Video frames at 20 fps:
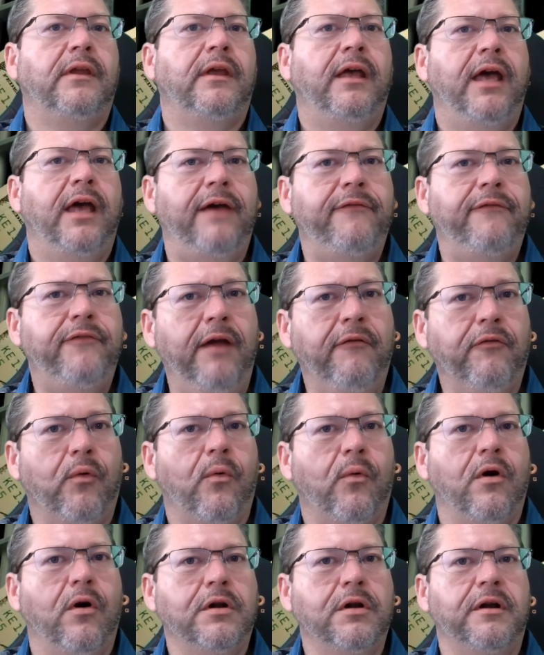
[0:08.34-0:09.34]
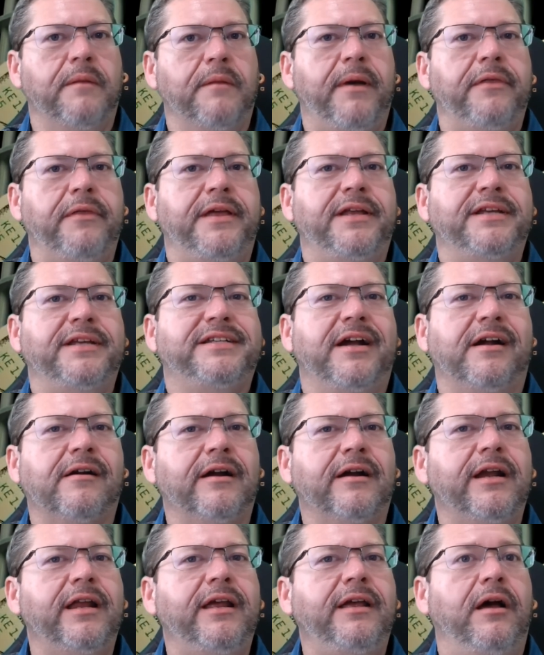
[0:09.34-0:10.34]
Have you ever wondered about the
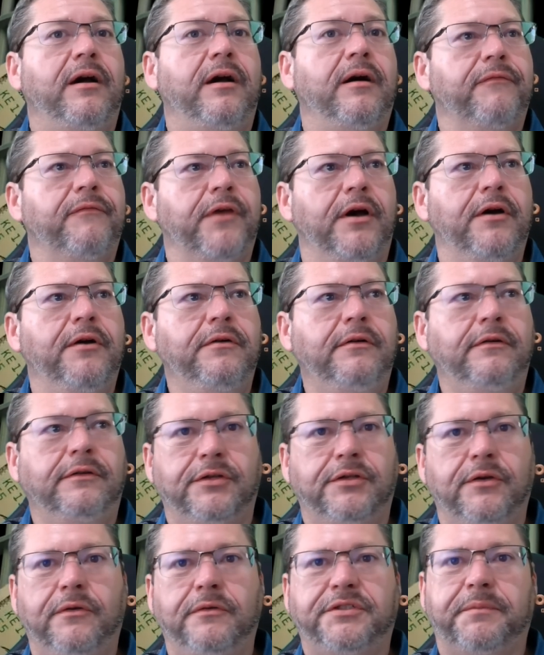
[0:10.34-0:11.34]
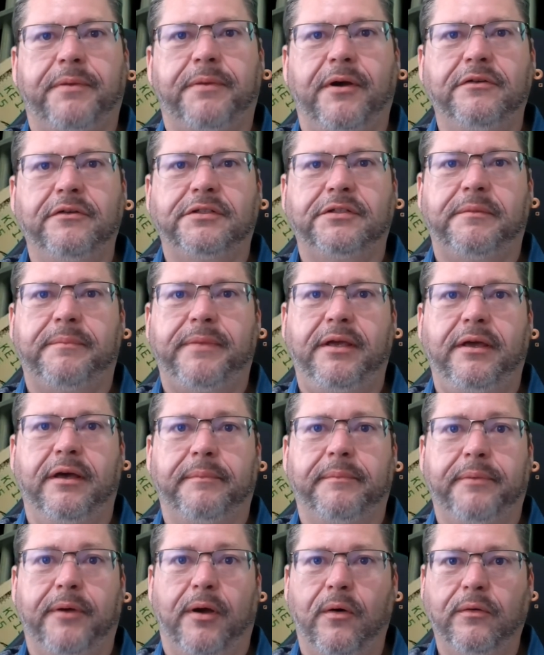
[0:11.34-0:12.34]
integrity of those who are supposed to be
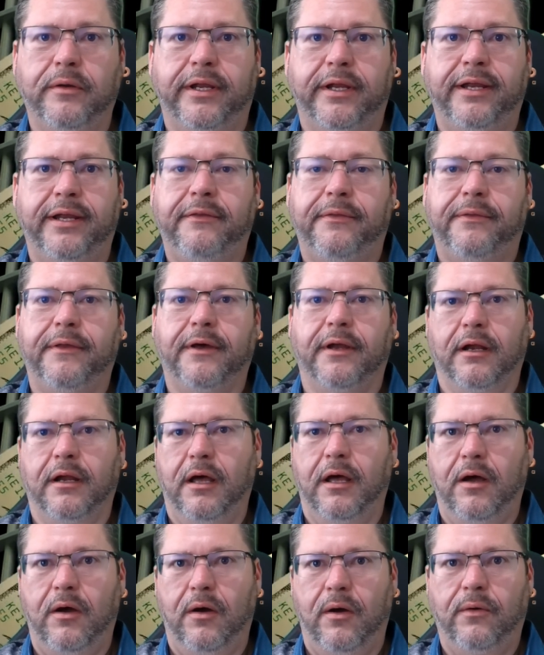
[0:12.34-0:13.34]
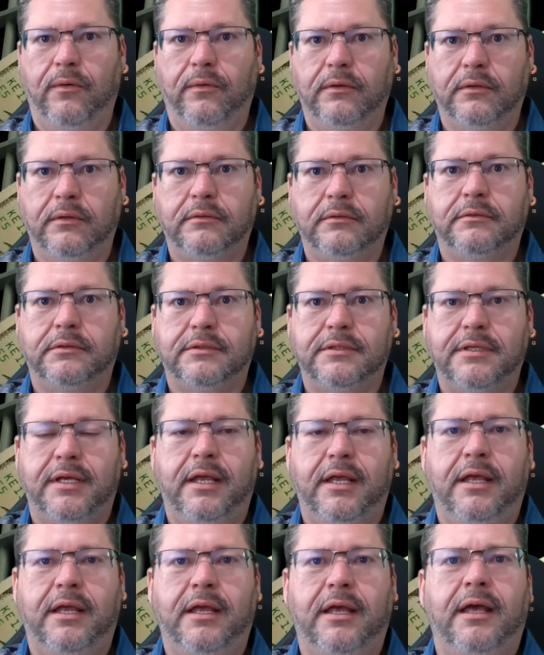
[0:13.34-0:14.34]
upholding the law?
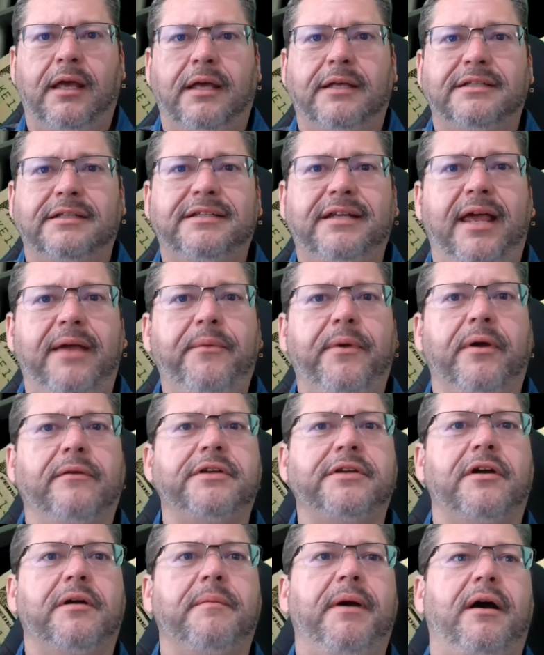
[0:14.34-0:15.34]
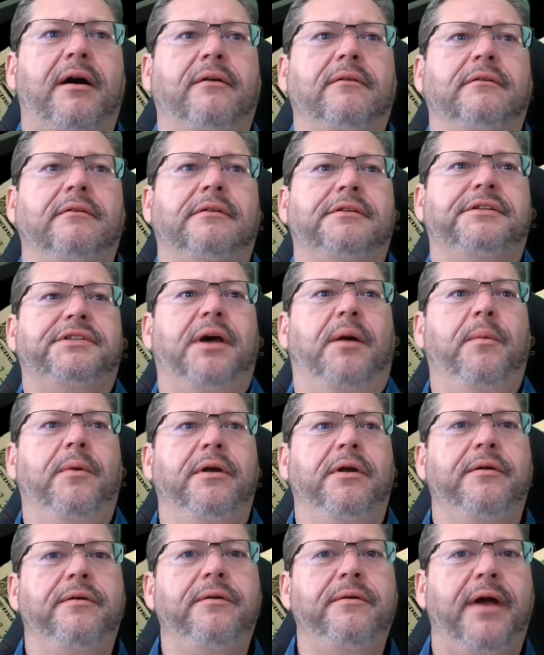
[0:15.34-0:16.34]
Today, we're going to talk about someone
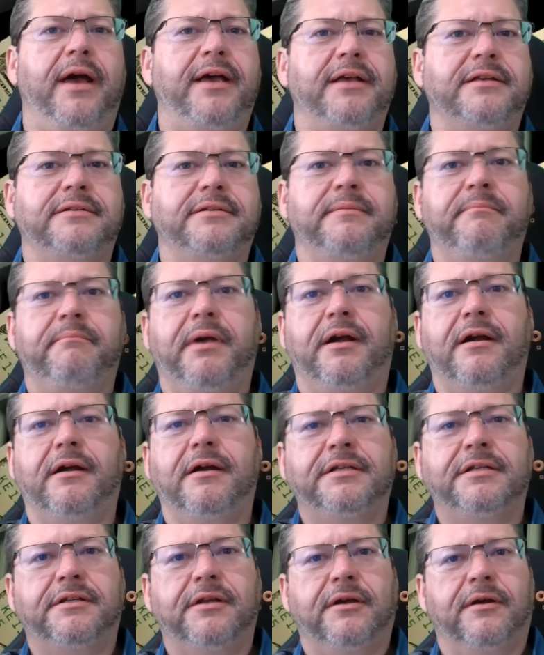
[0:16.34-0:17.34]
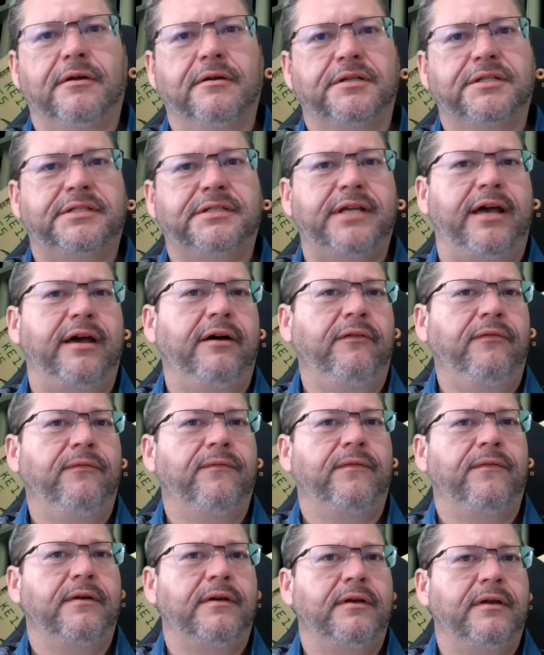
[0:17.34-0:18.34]
who has embarrassed herself,
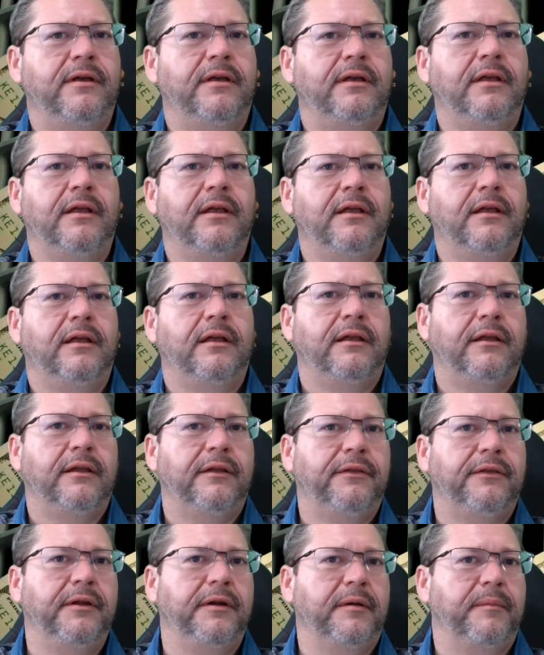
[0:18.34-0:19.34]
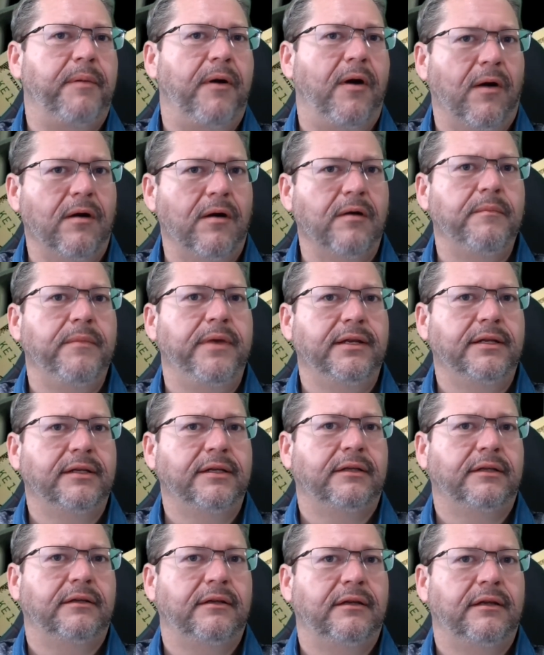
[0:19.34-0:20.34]
the department,
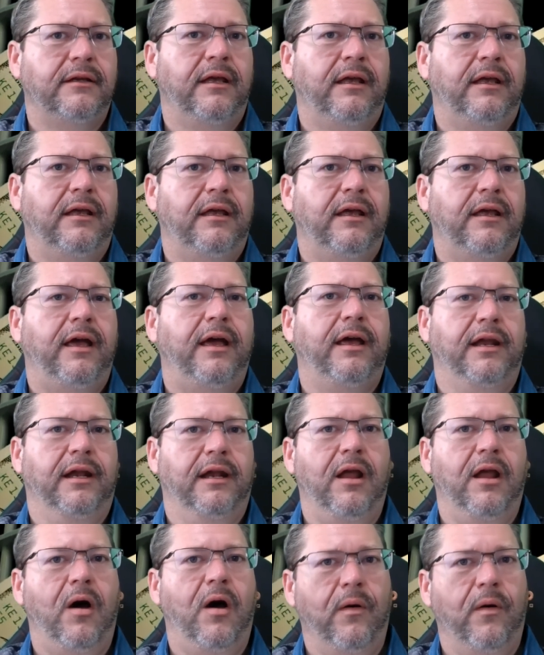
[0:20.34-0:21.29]
and law